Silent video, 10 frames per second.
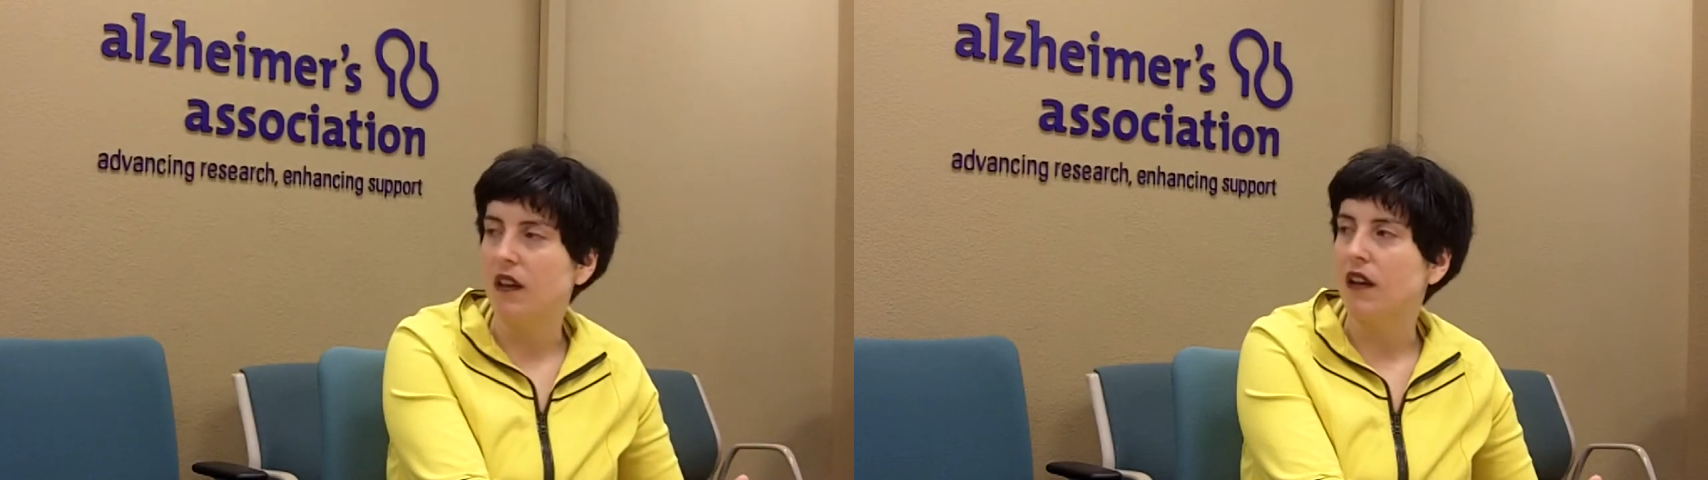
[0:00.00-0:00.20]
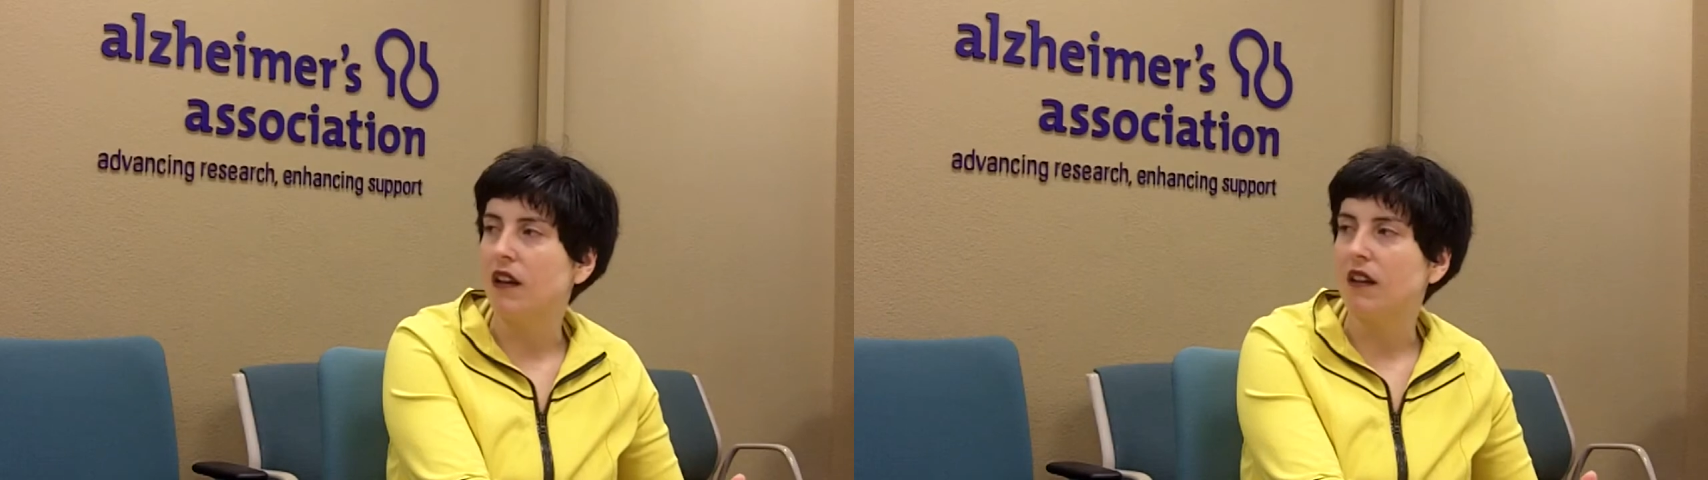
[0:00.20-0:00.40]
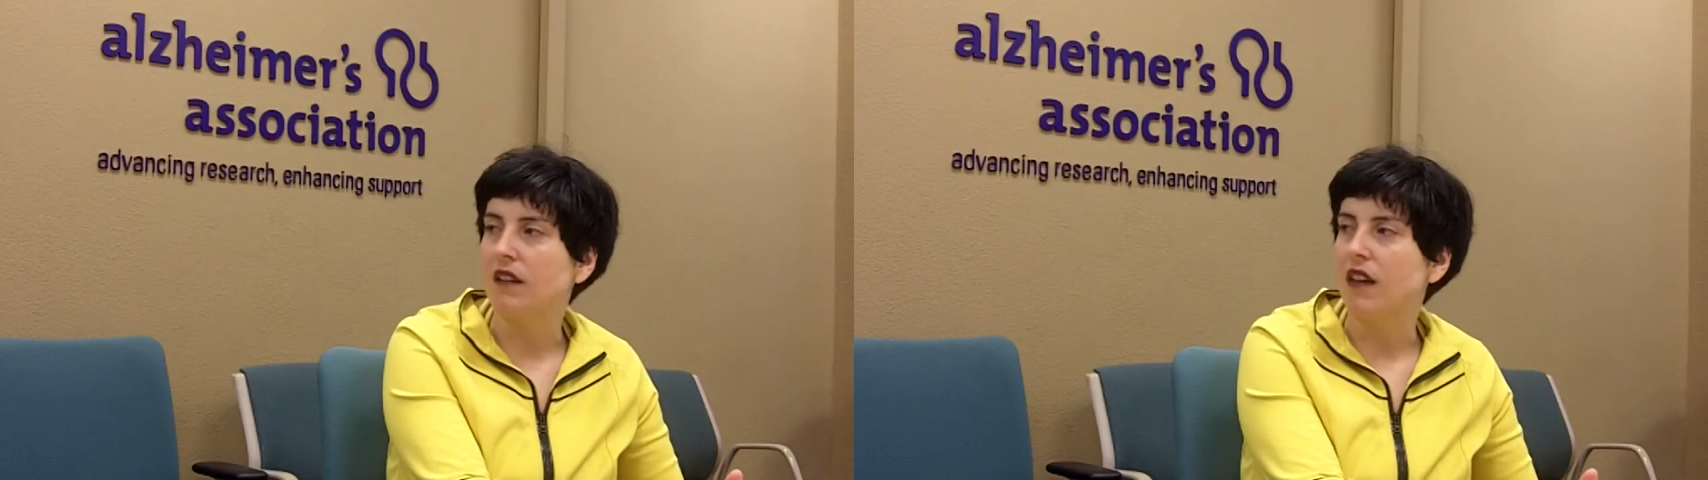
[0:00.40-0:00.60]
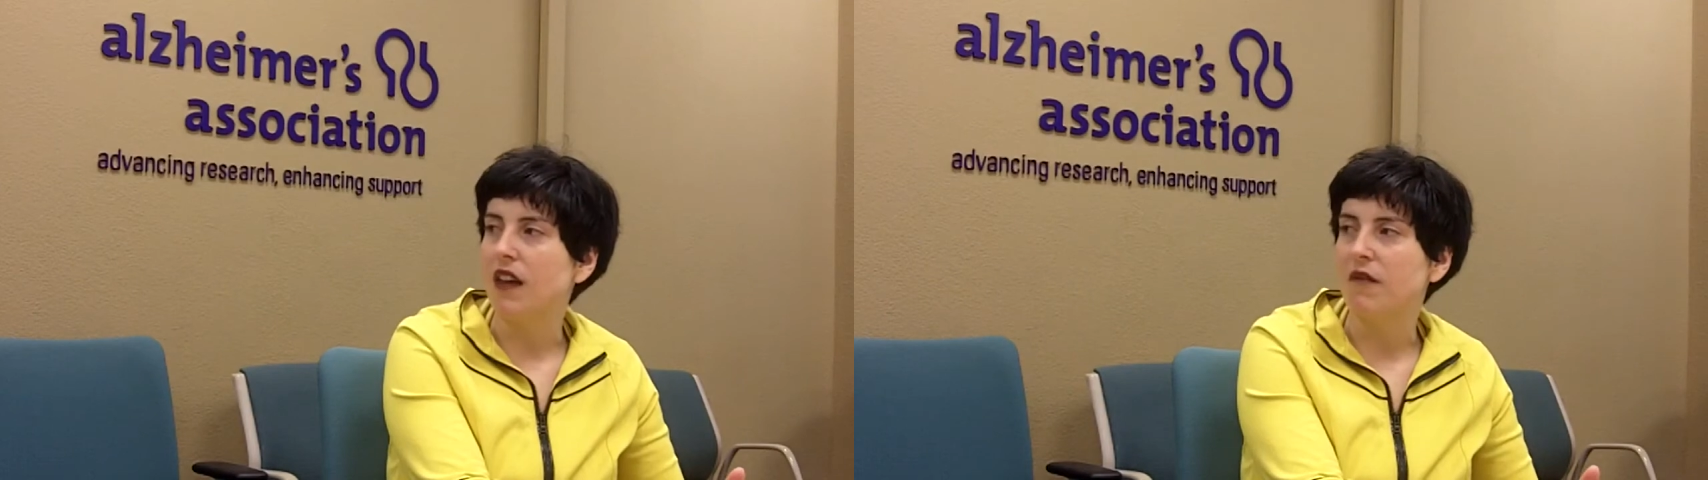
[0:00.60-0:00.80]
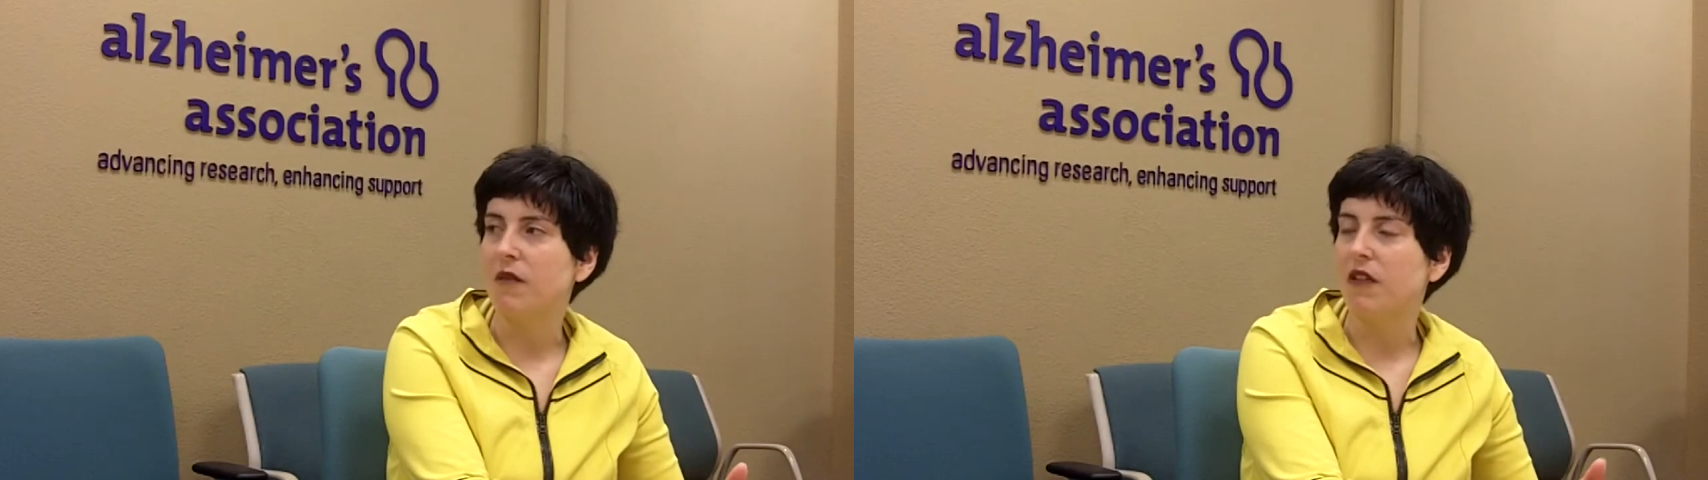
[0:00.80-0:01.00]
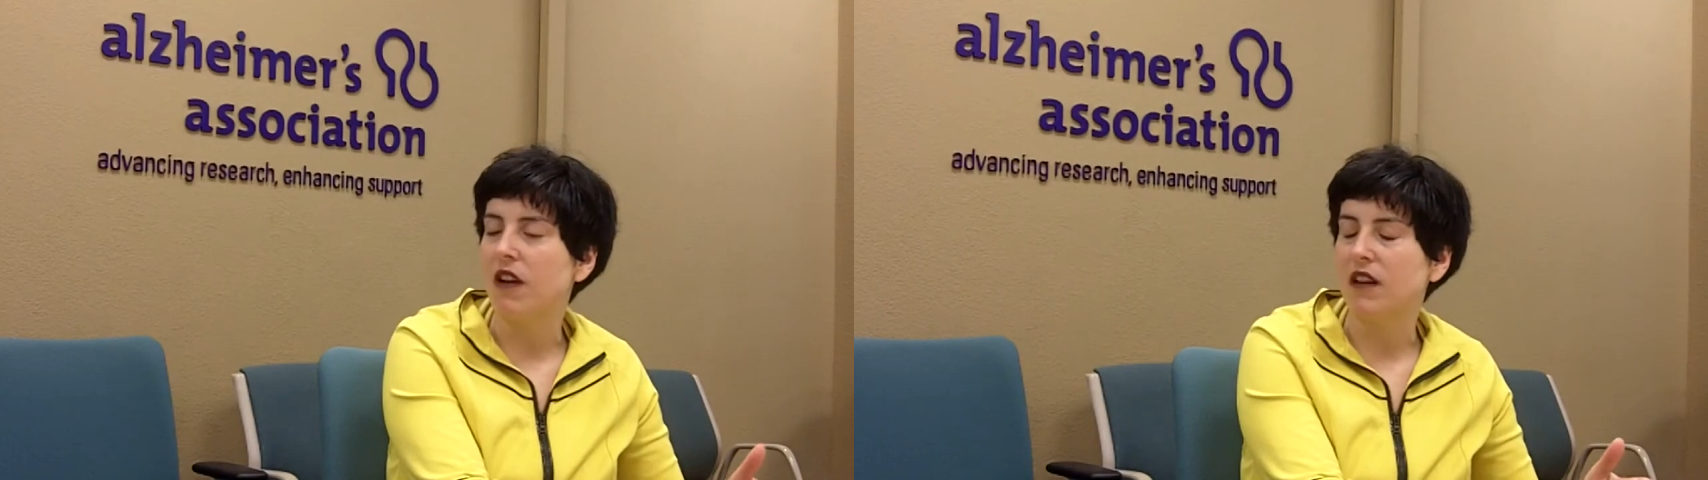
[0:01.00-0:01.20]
They have more